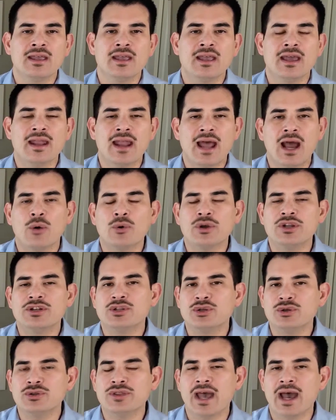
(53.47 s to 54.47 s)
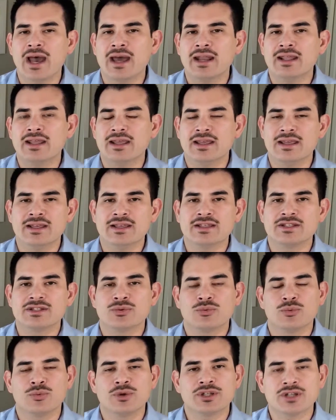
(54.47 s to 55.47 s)
And how we do that
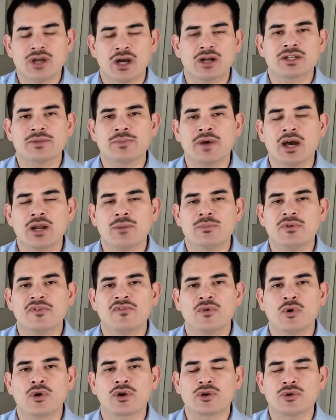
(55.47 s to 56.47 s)
is, we talked about it before,